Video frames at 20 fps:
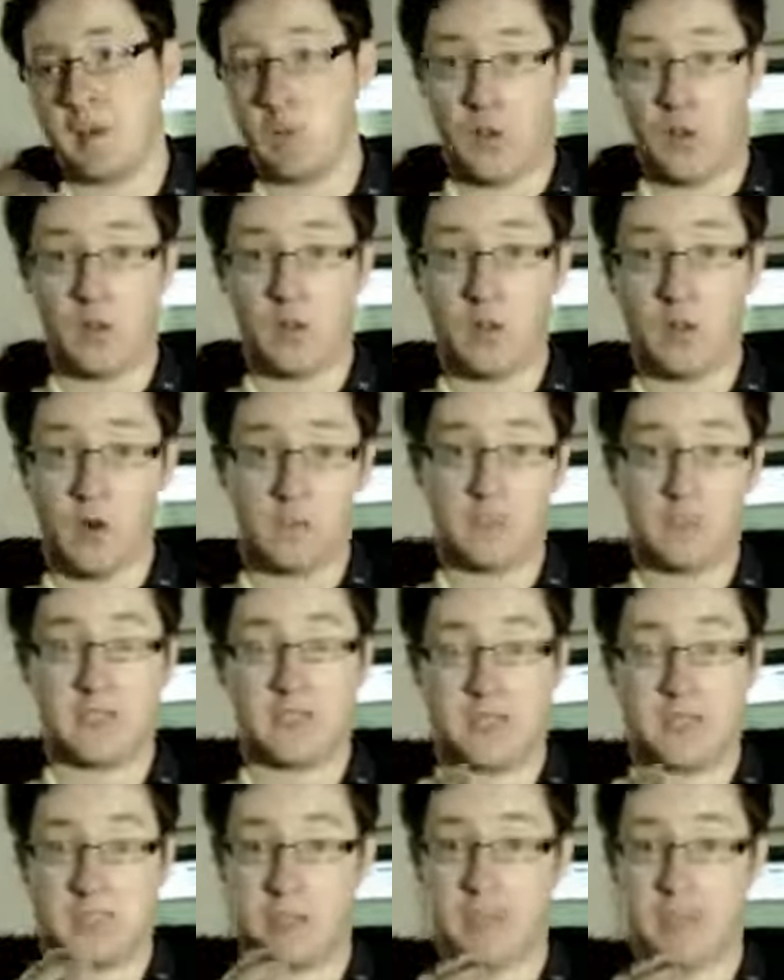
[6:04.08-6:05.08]
they will
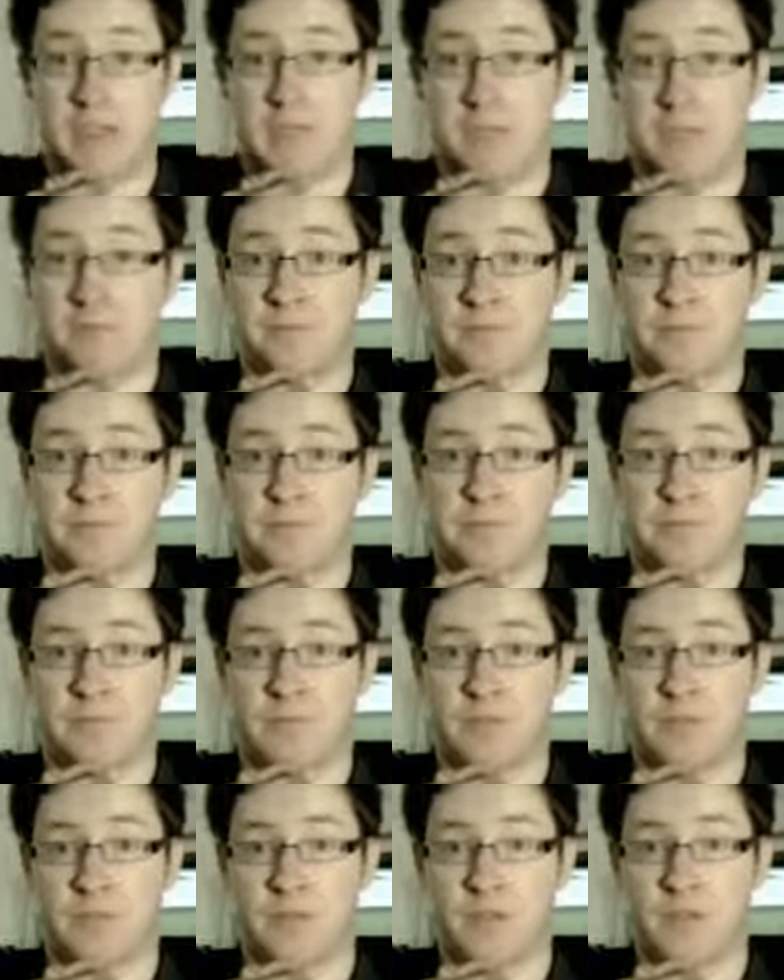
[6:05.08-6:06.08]
obviously be
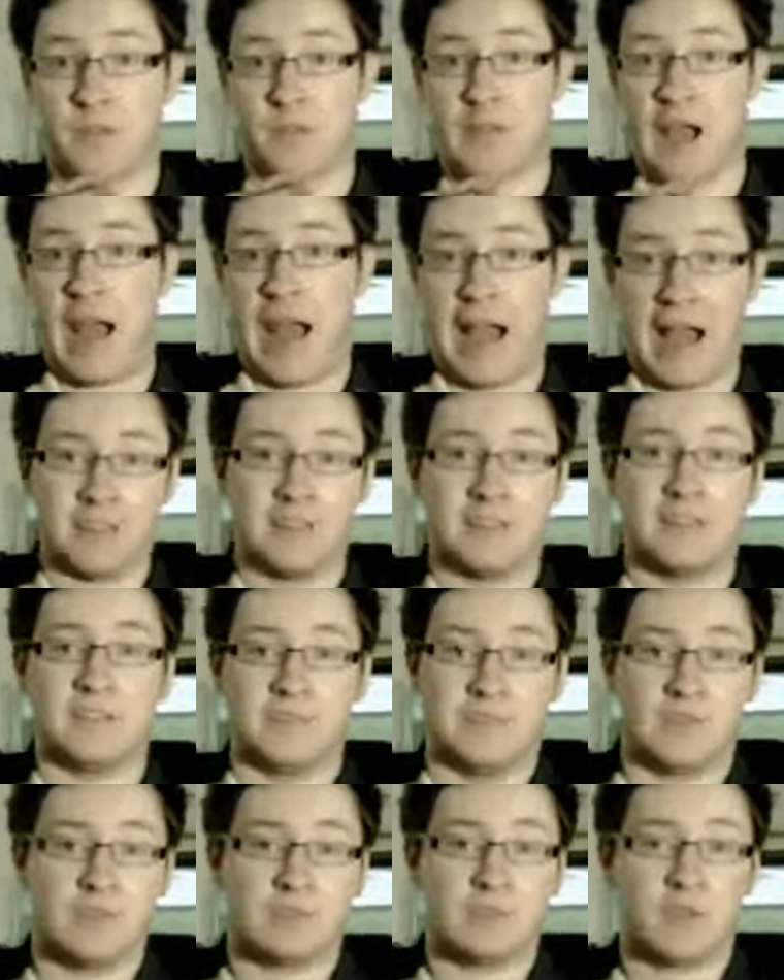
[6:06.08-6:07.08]

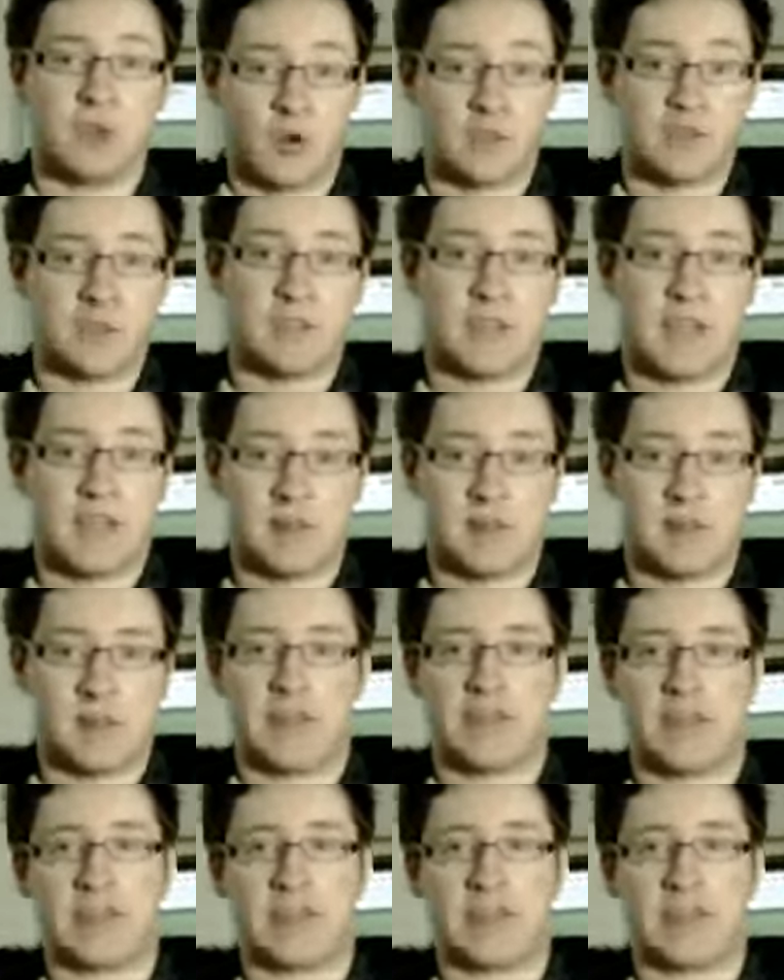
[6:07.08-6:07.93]
adding content.